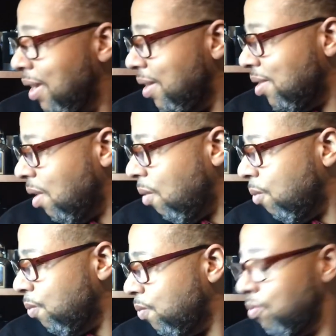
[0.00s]
So,
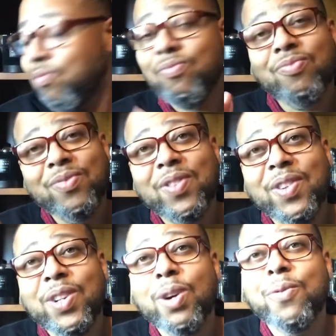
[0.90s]

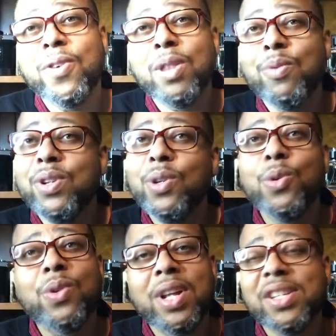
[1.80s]
no further ado,
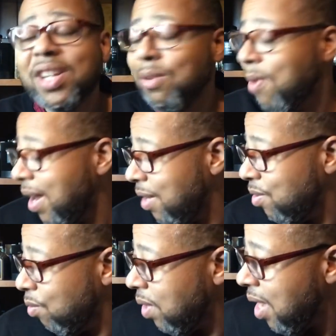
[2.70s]
let's get right
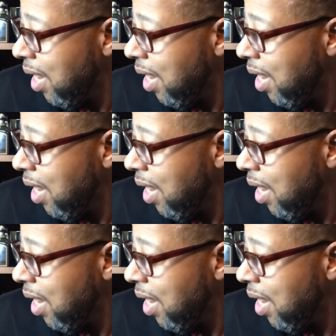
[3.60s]
into it.